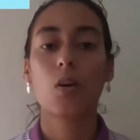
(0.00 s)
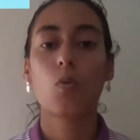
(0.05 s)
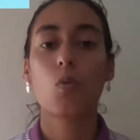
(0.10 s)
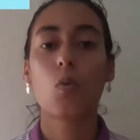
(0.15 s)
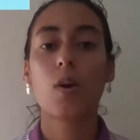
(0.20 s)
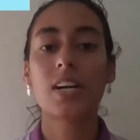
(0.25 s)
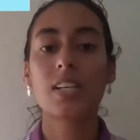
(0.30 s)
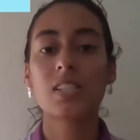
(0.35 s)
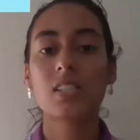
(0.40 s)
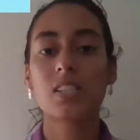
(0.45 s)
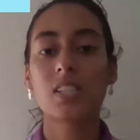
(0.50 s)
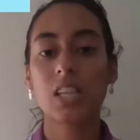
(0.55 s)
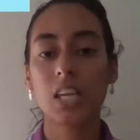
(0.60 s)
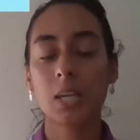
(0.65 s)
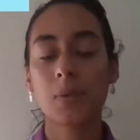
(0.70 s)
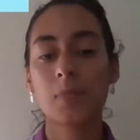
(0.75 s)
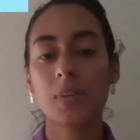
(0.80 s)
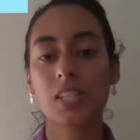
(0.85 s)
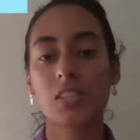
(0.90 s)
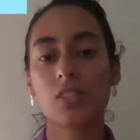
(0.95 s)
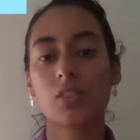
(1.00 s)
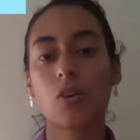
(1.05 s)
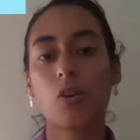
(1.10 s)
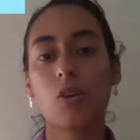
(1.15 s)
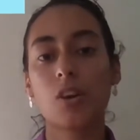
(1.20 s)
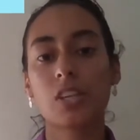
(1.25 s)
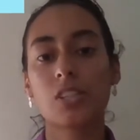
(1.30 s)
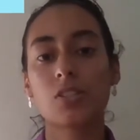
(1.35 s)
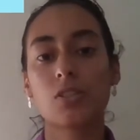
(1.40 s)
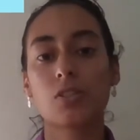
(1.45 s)
one team is
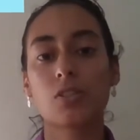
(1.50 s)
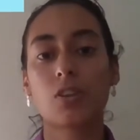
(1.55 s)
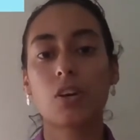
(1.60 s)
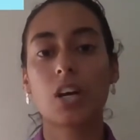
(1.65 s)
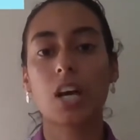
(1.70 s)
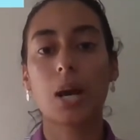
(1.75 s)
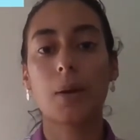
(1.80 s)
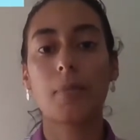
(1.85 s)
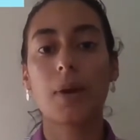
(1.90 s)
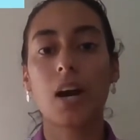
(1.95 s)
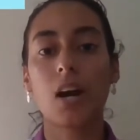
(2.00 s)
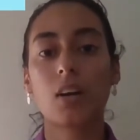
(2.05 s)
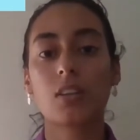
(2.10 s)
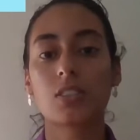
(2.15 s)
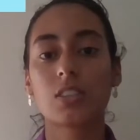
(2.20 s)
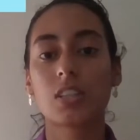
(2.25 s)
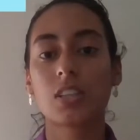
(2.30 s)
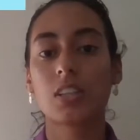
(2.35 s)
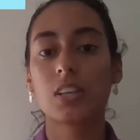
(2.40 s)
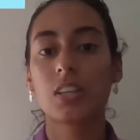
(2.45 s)
going to talk about